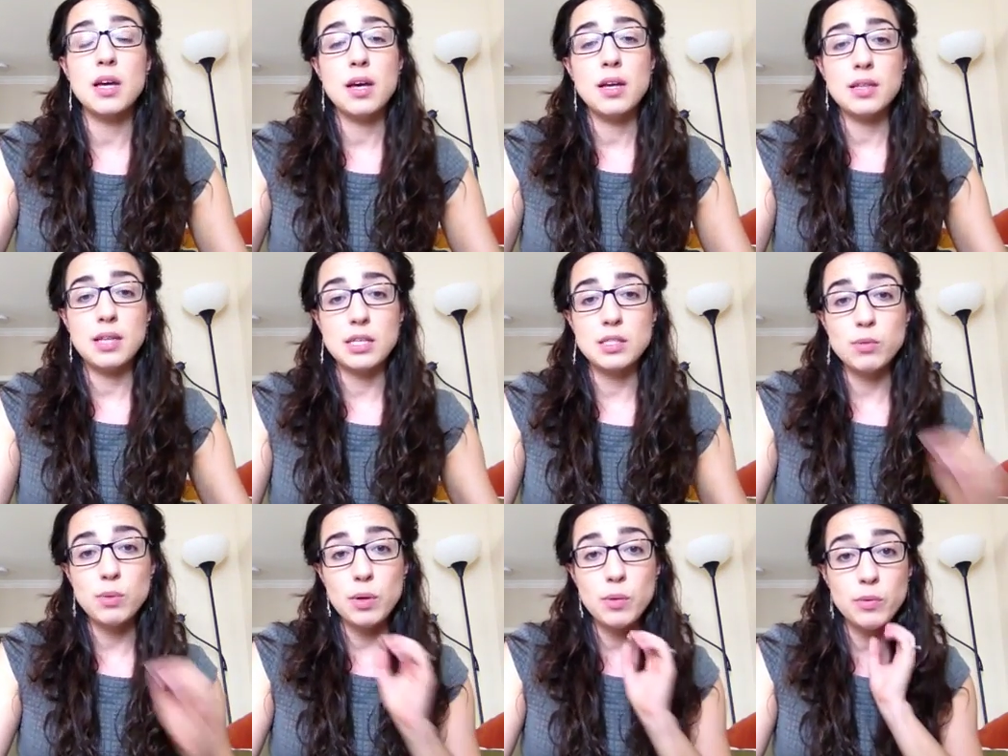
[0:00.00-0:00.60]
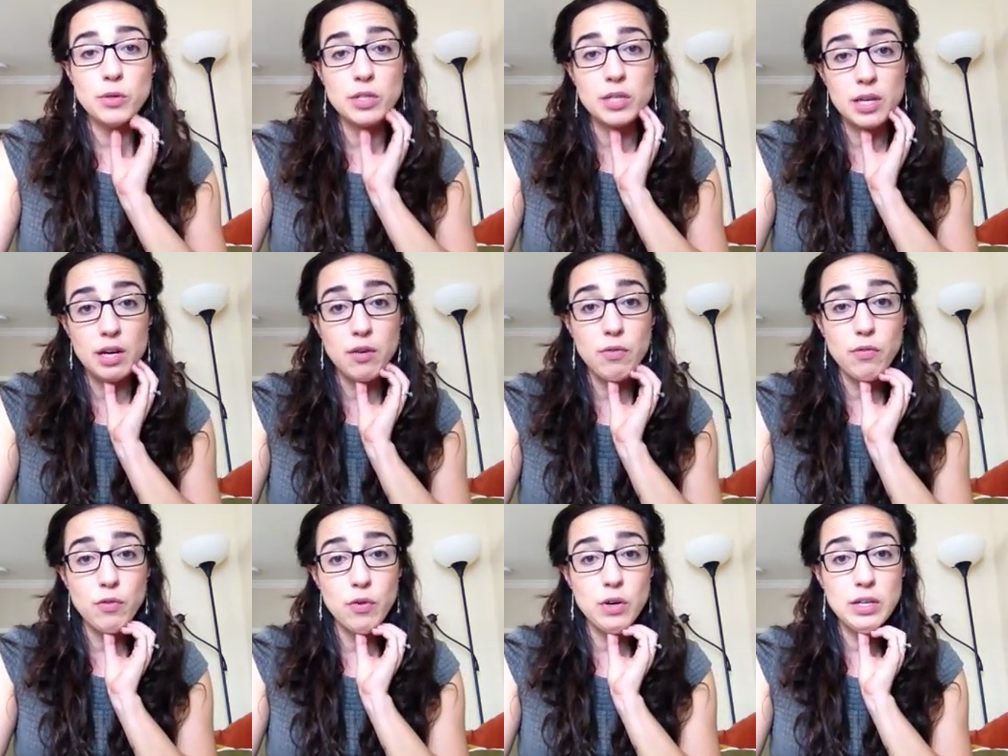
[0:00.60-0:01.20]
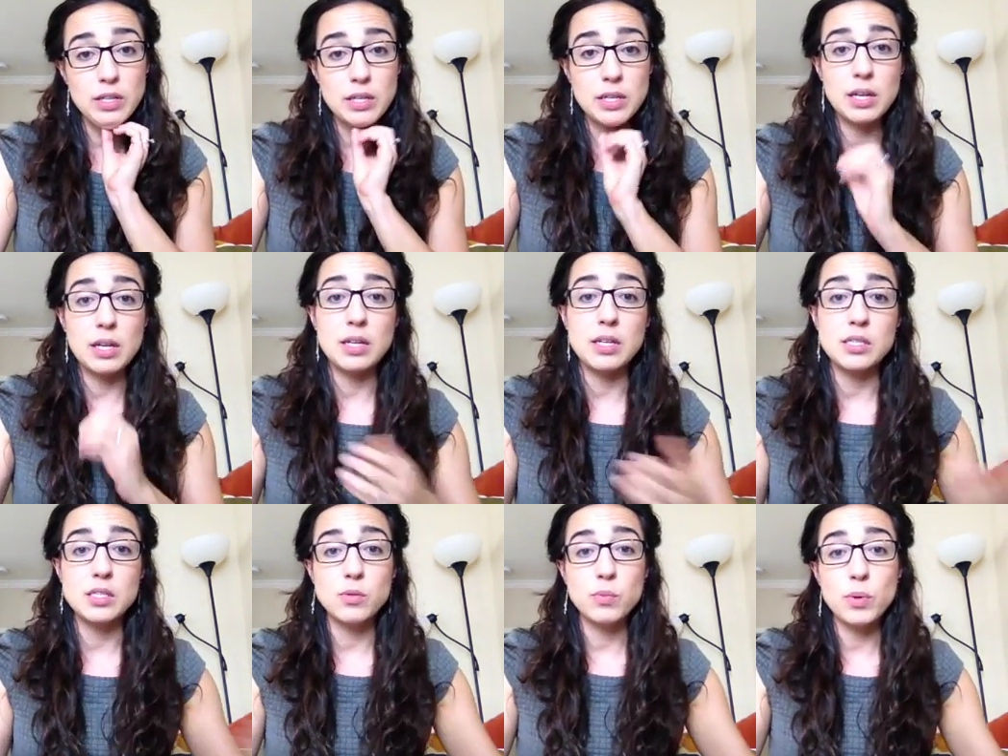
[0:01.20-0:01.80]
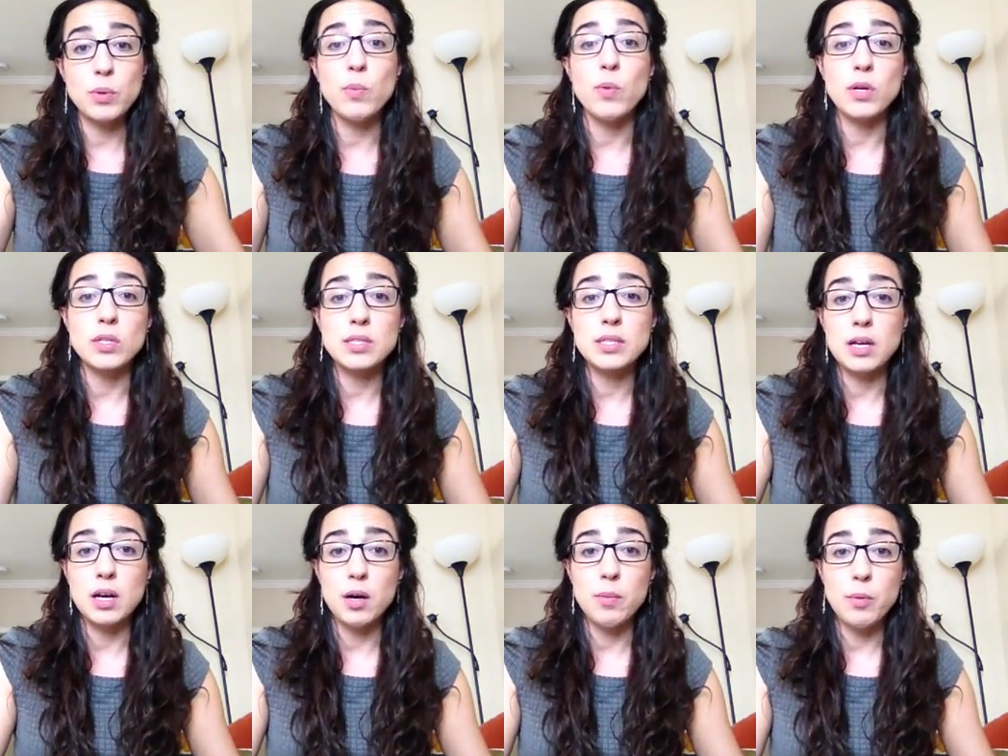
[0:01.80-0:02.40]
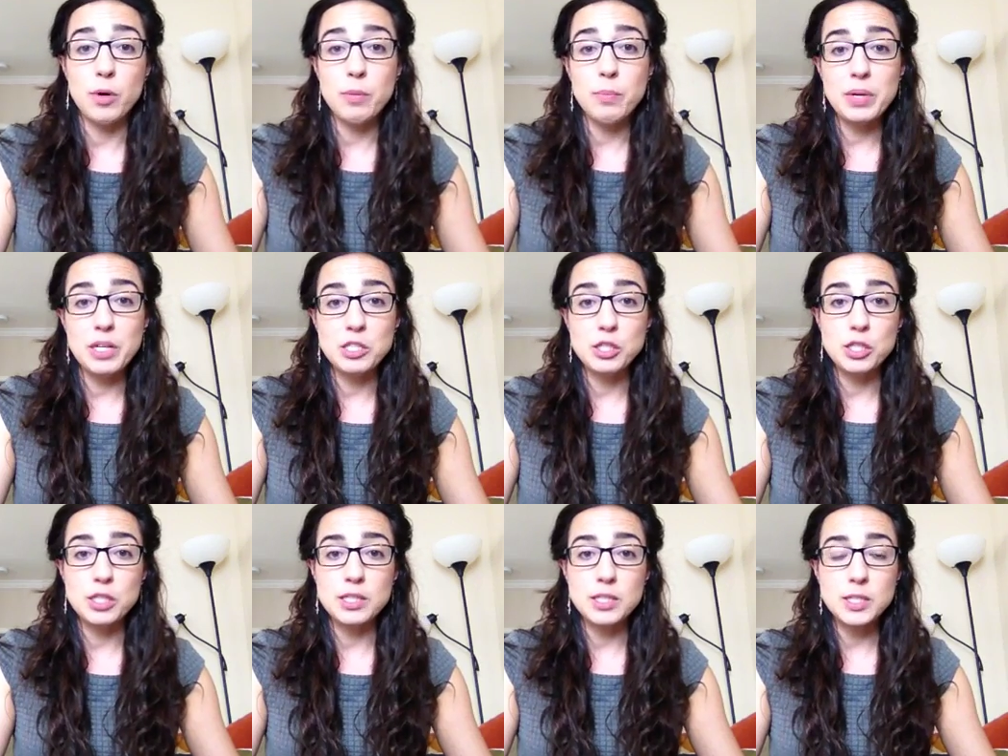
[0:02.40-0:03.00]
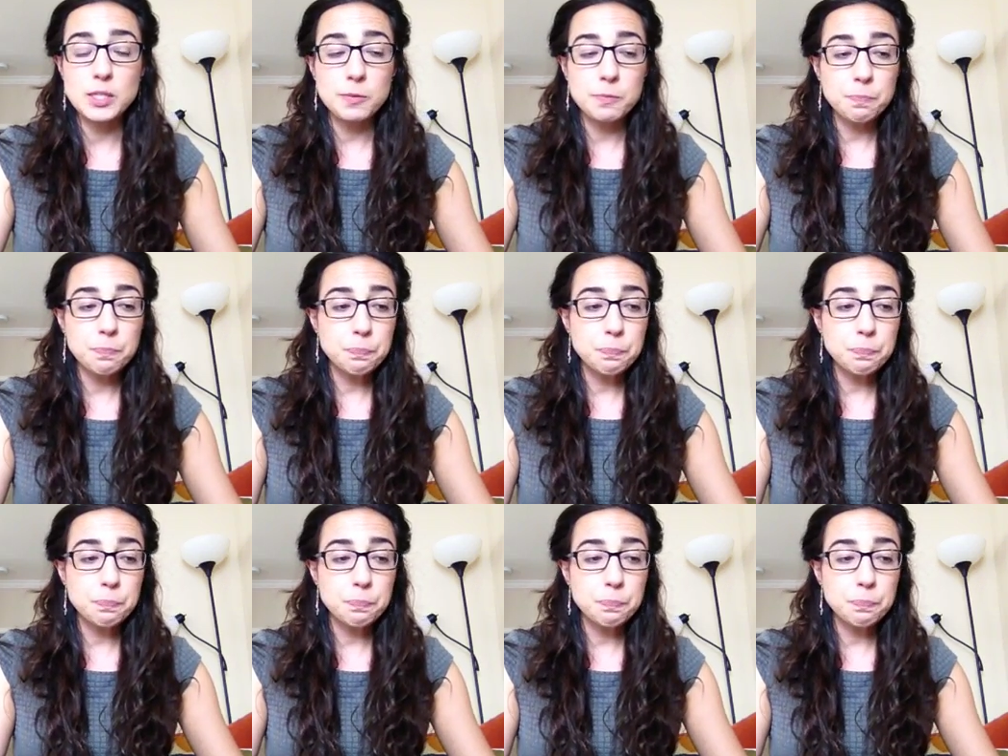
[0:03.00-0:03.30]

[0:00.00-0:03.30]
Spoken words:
that's what we're there for in the end, is we want to help our patients.